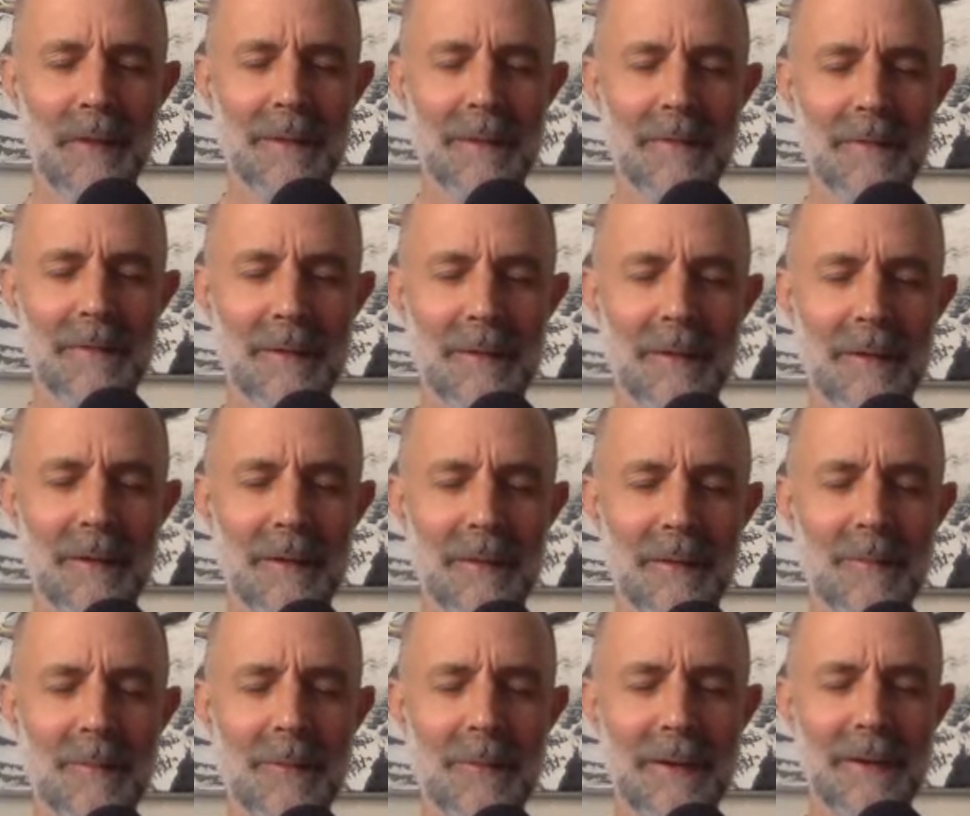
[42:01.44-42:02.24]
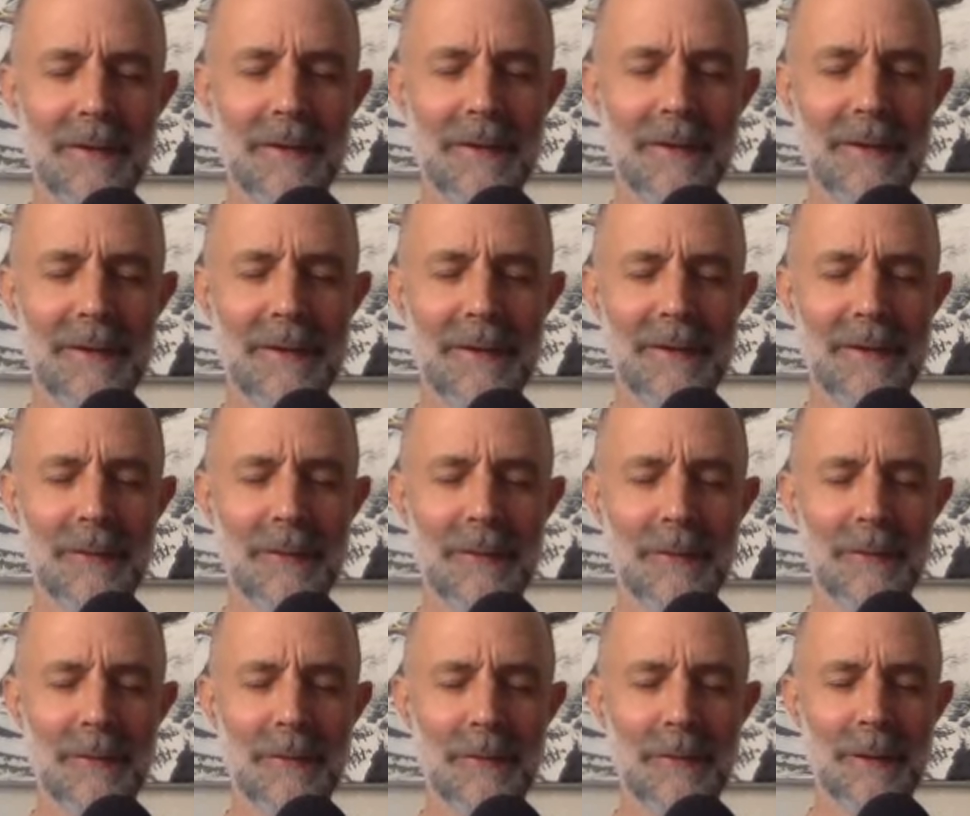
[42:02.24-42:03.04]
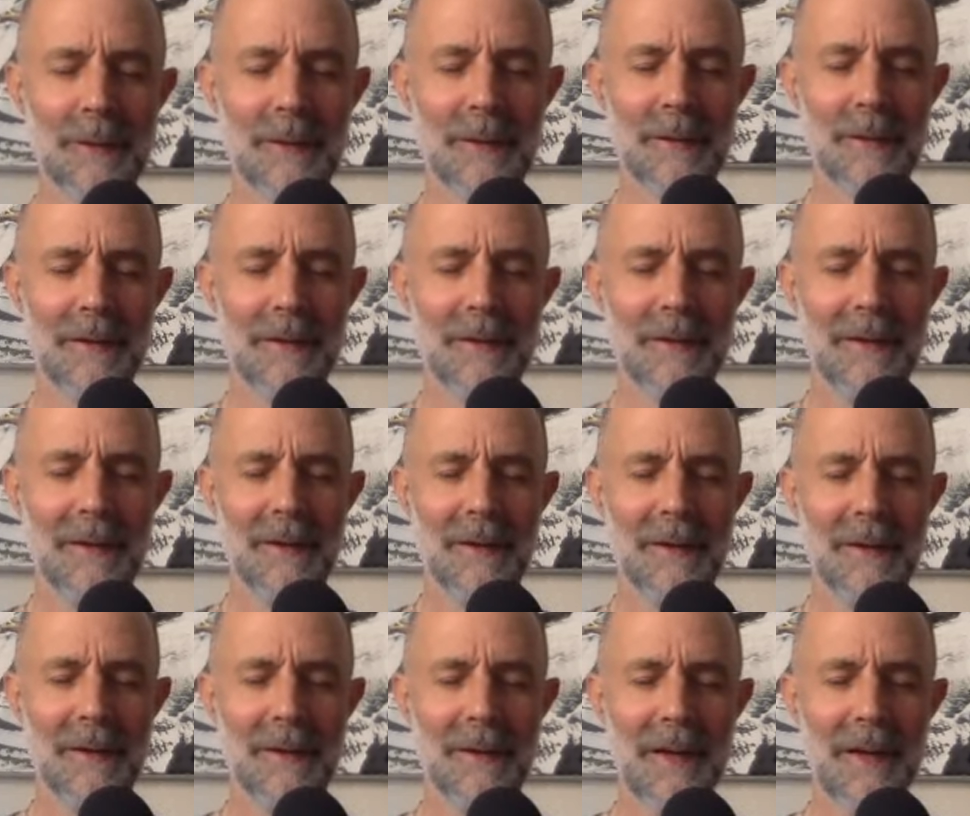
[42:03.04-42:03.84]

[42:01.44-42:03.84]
that are completely illusory. And